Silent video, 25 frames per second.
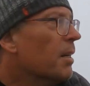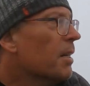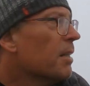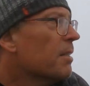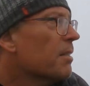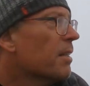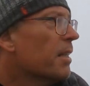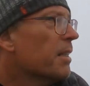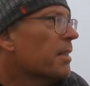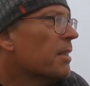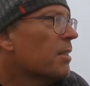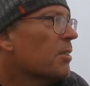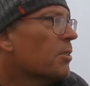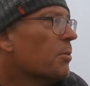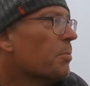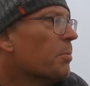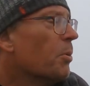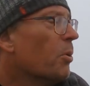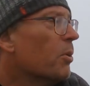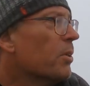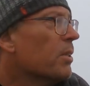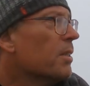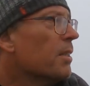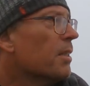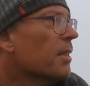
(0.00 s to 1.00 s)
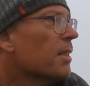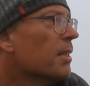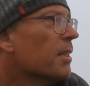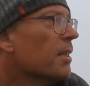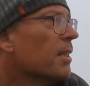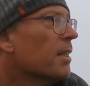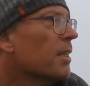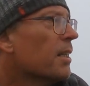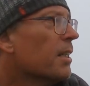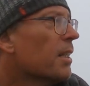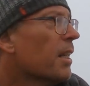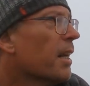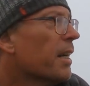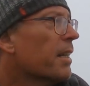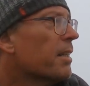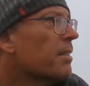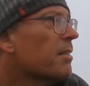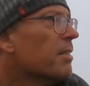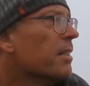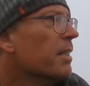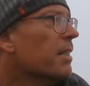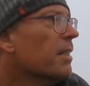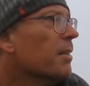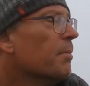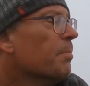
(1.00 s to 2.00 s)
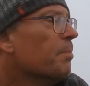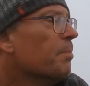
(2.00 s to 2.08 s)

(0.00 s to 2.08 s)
So disappointing that the clag's in.